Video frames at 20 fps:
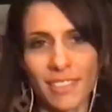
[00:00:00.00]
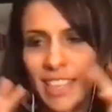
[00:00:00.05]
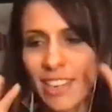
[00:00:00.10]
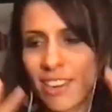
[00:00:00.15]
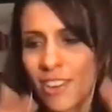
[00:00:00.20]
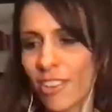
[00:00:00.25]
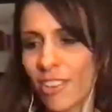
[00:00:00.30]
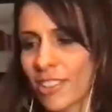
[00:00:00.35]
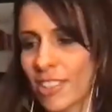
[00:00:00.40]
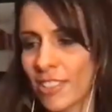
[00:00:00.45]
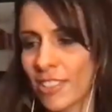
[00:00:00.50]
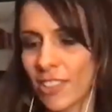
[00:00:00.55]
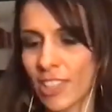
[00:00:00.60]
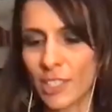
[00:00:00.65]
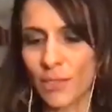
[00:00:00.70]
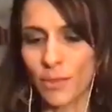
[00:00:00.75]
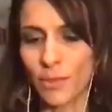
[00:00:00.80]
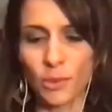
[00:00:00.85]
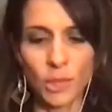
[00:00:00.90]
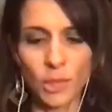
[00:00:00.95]
you know,
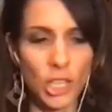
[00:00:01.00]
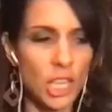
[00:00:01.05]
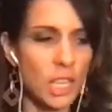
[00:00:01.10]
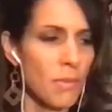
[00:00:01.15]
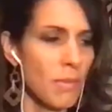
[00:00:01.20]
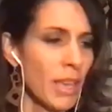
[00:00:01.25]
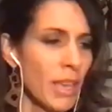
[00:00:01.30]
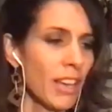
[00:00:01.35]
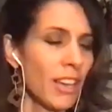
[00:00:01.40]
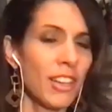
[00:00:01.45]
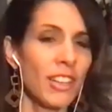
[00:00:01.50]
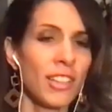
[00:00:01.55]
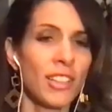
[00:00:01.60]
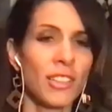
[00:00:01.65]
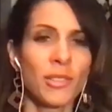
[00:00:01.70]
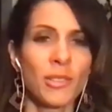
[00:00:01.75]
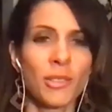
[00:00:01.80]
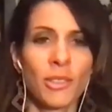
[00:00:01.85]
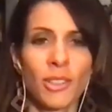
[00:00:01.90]
stressful email mm-hmm.